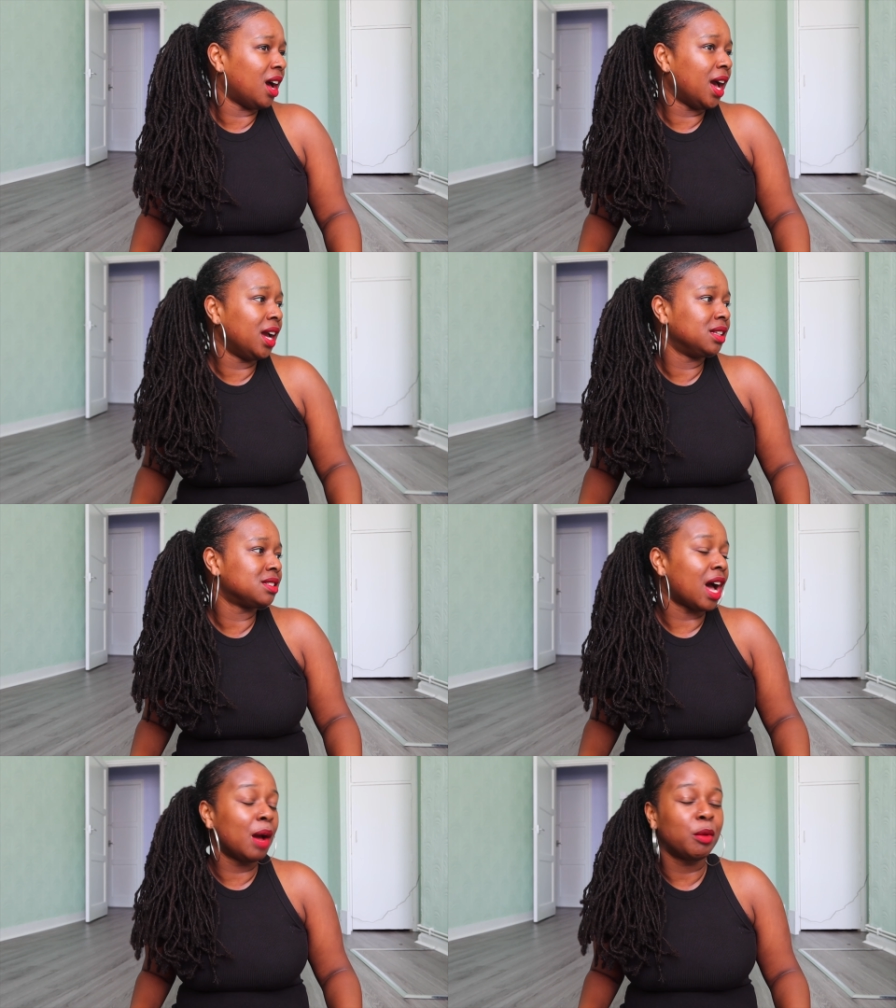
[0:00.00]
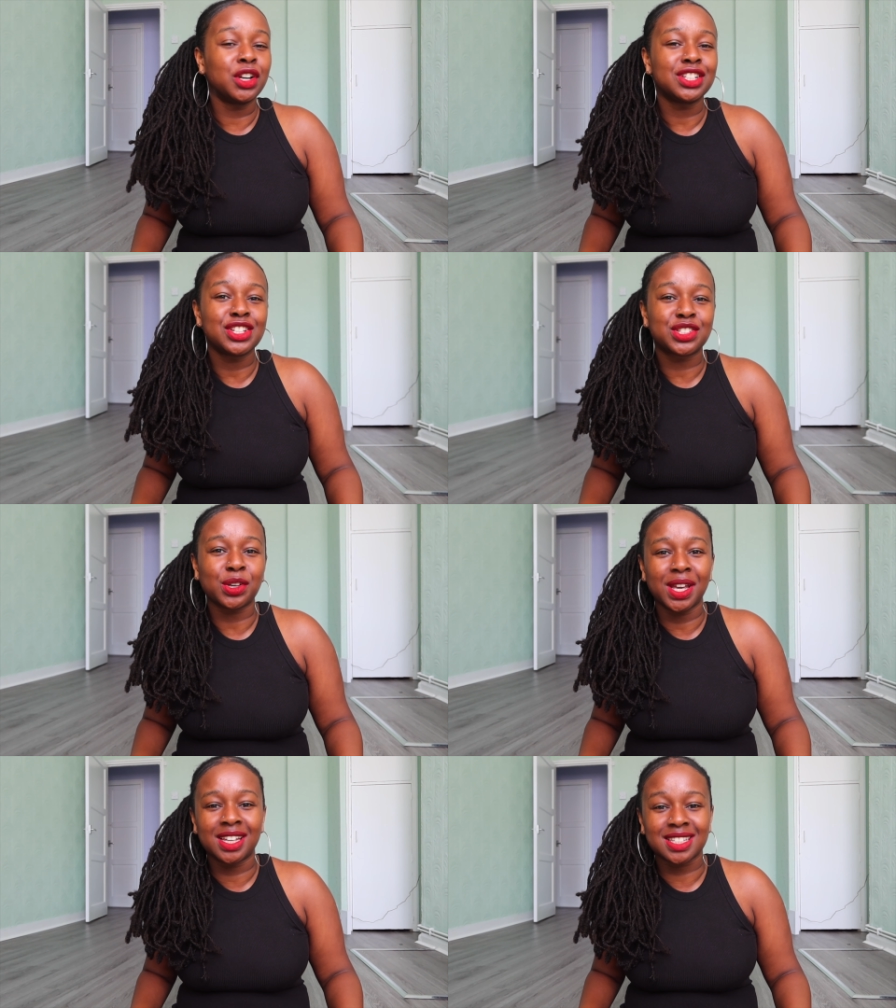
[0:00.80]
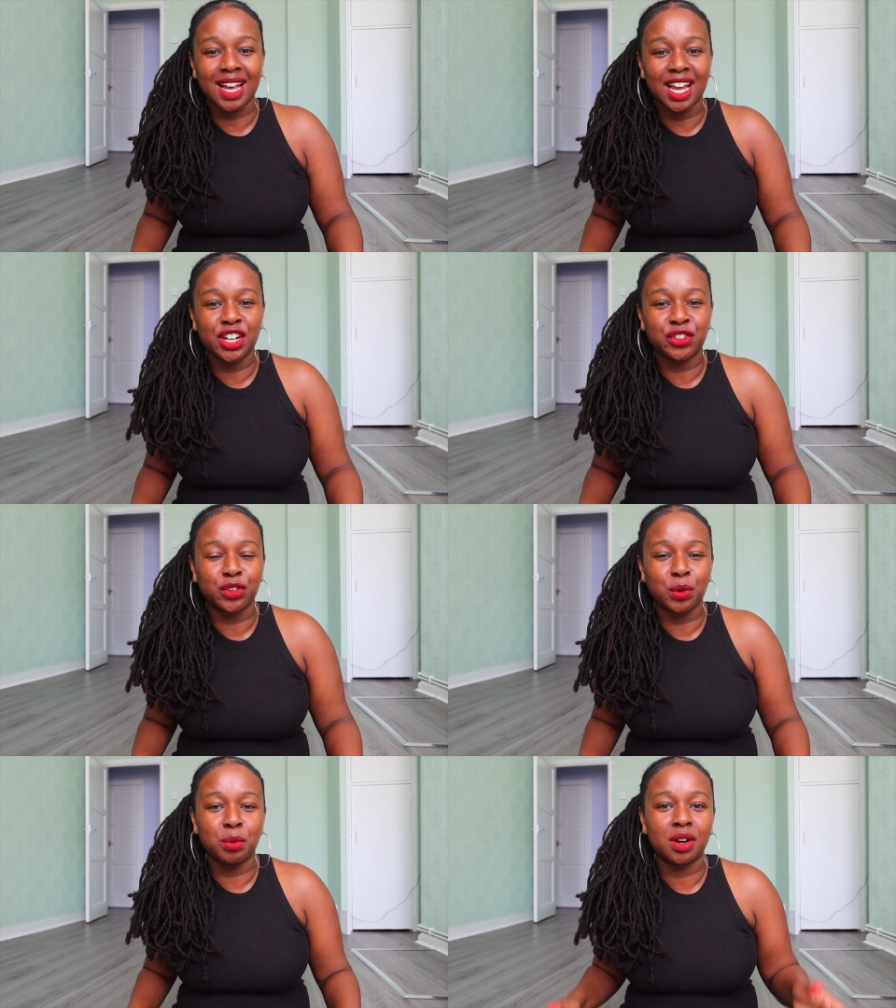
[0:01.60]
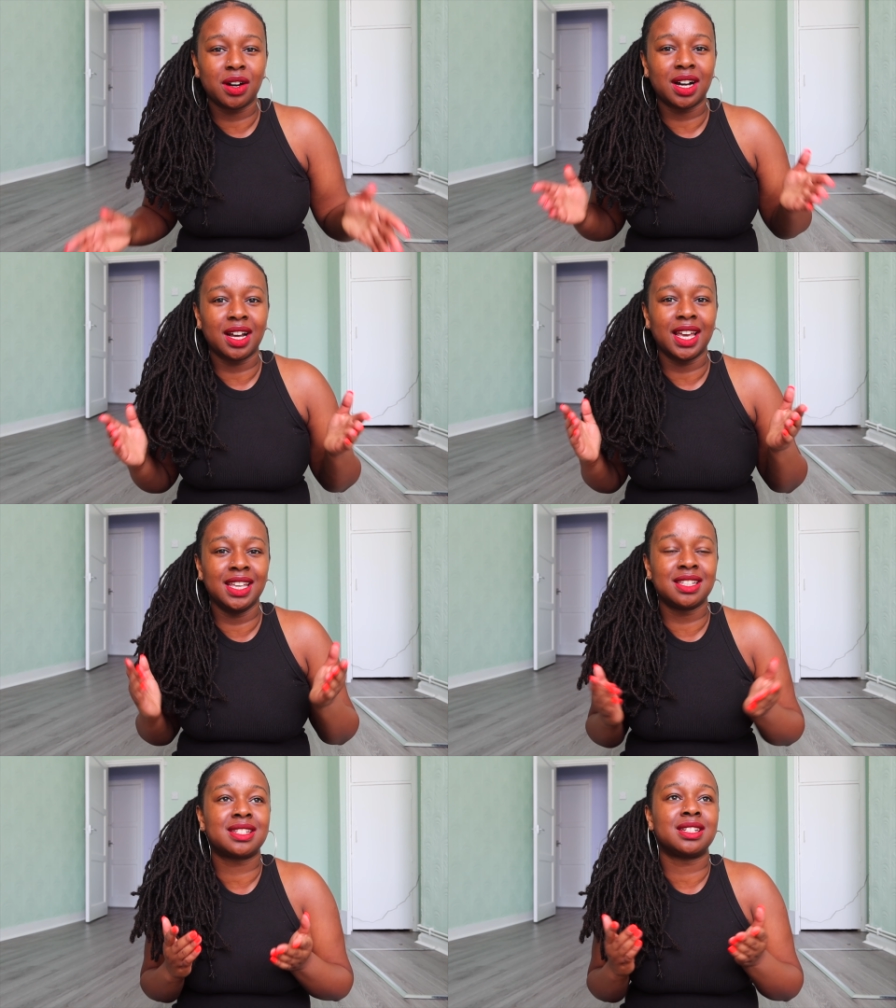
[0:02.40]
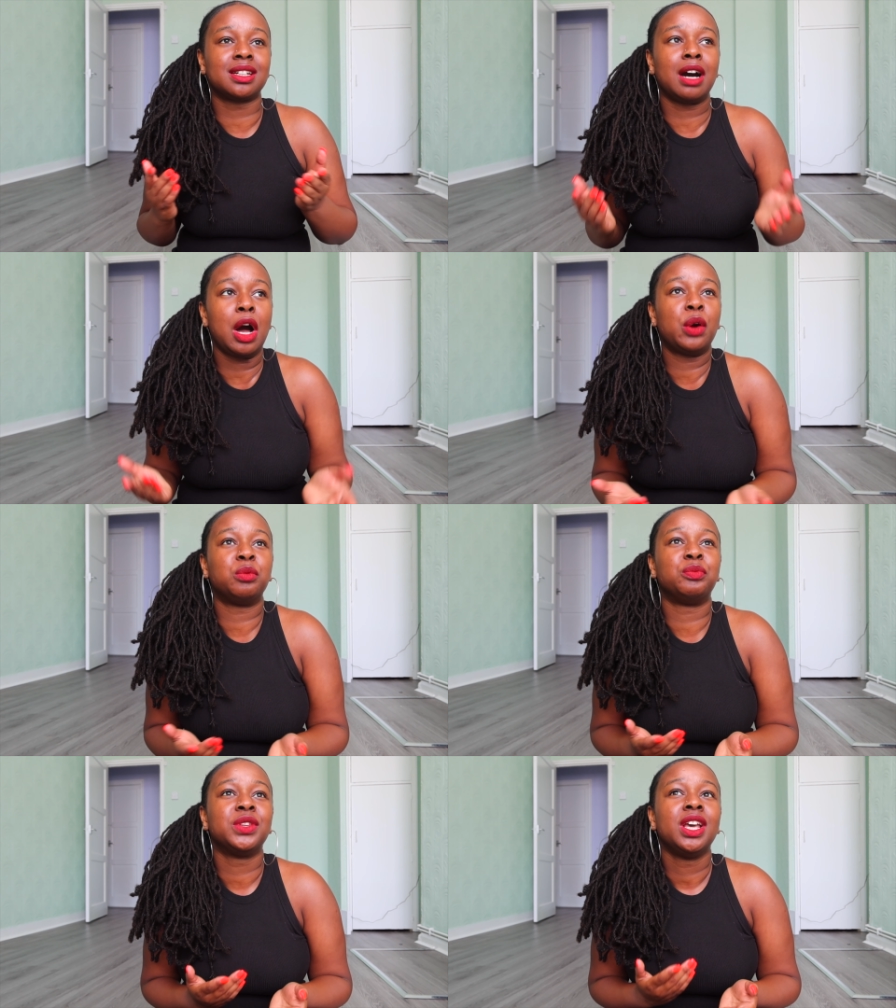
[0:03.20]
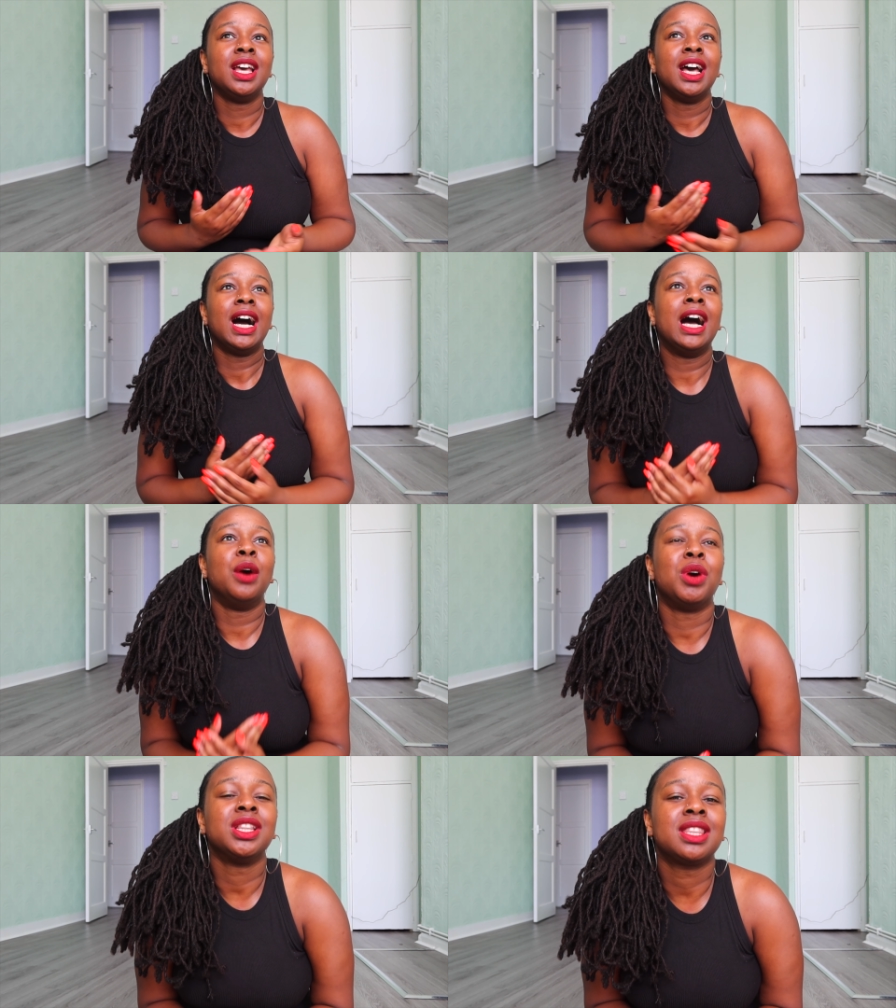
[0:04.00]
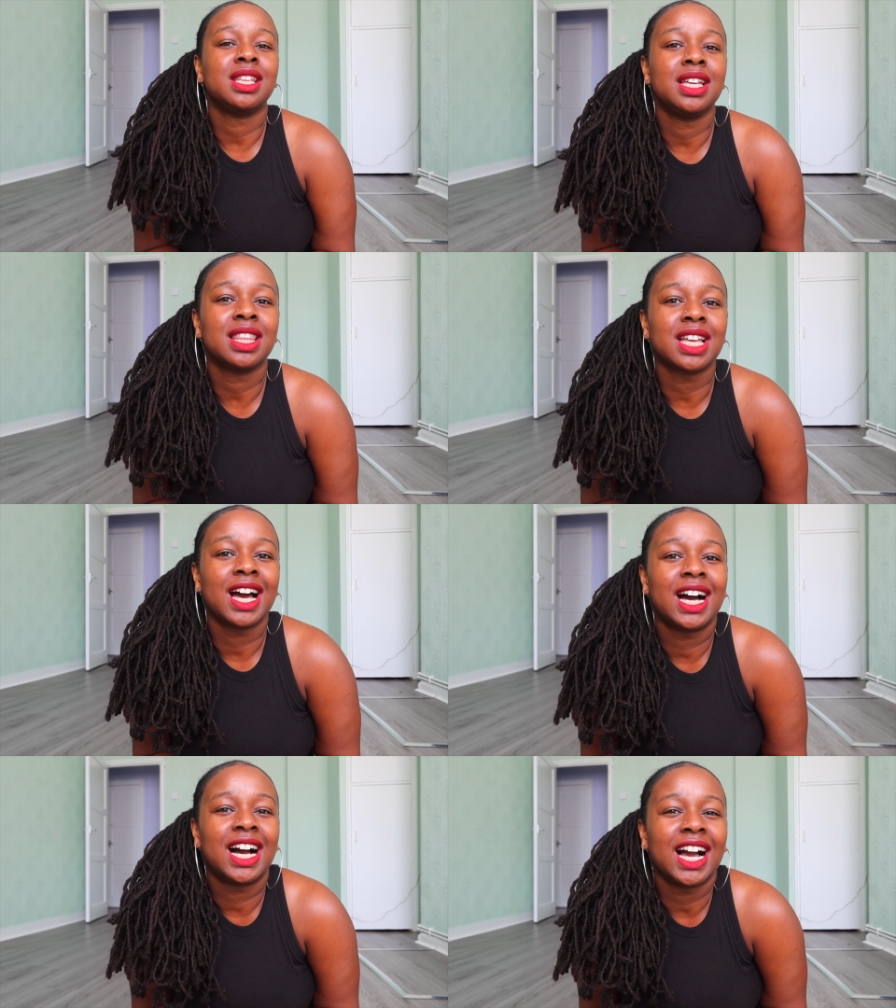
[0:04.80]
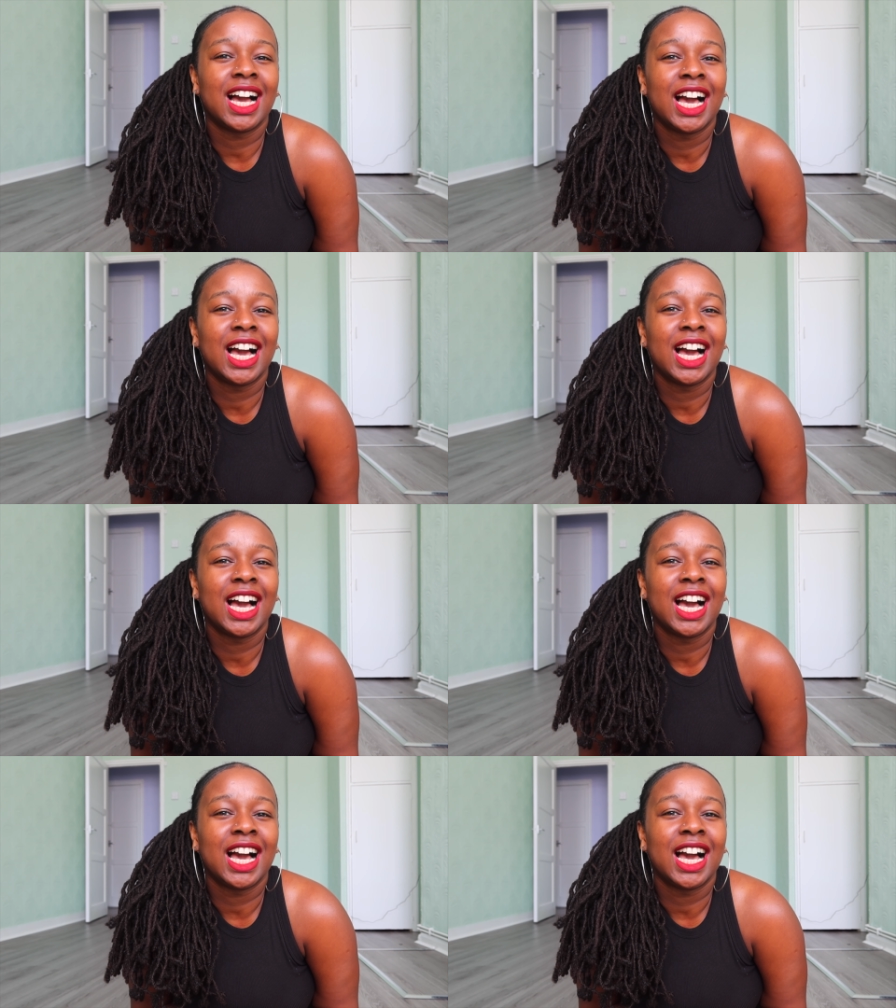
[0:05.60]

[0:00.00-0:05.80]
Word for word: And I'm honestly so excited for what is to come. Uh, one thing that